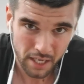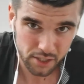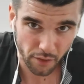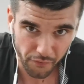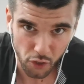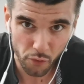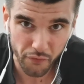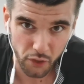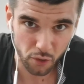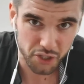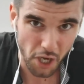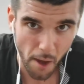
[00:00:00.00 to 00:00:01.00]
to fuel for
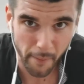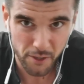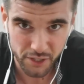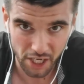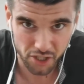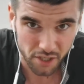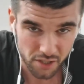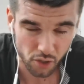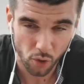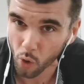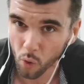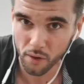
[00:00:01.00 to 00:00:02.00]
your turbo sessions
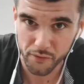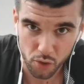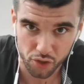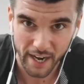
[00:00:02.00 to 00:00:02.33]
or all of your